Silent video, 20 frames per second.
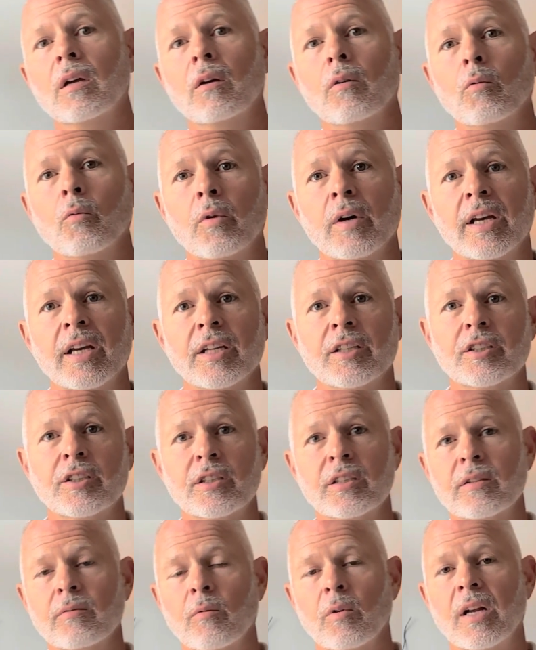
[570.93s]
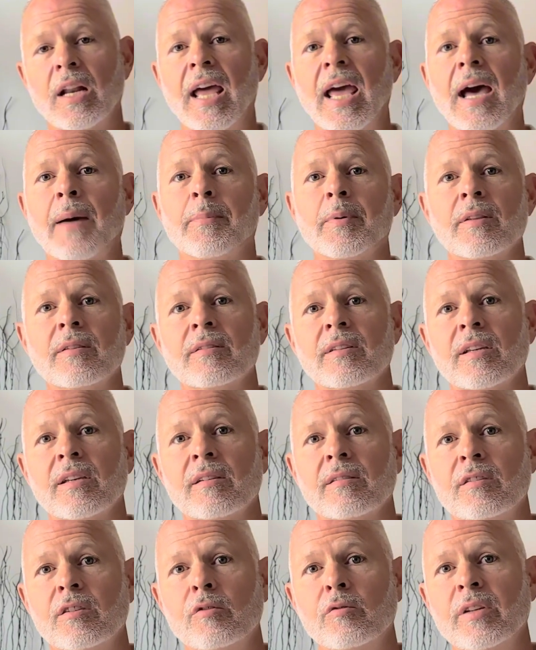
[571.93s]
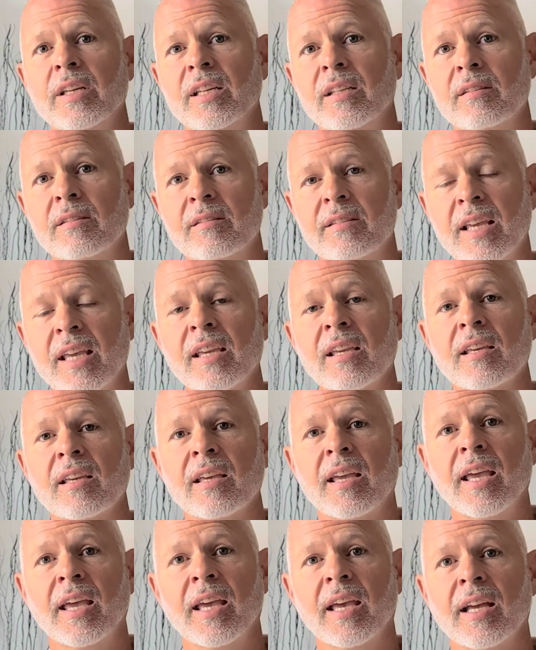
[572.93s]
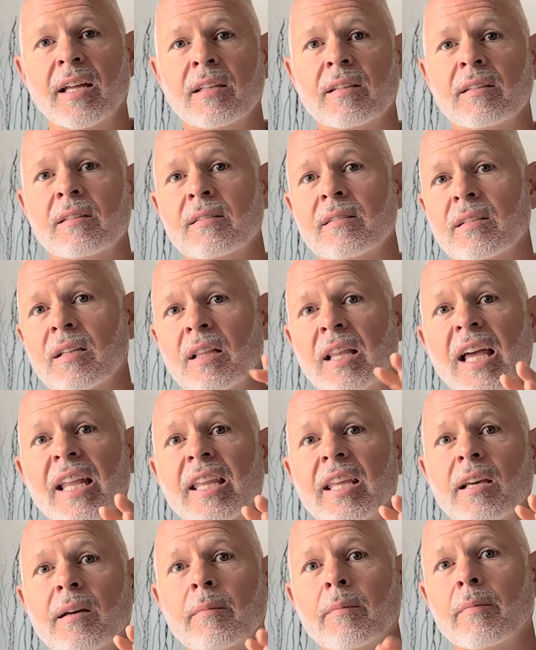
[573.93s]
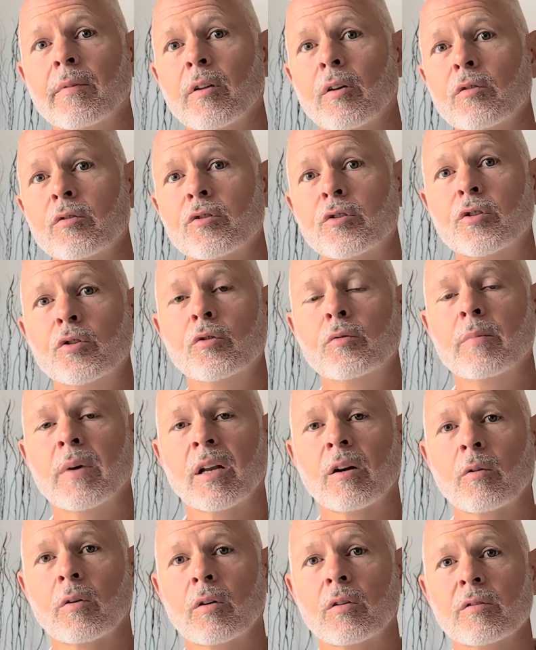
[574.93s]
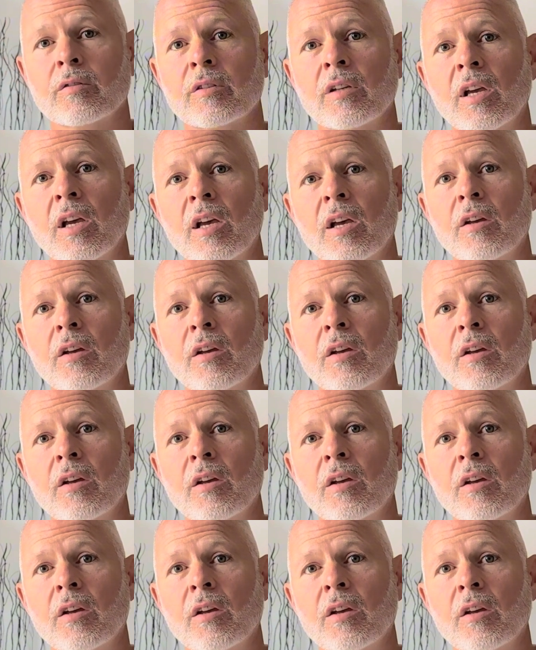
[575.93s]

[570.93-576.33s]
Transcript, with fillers: which what happens is you need zinc and selenium, those two minerals,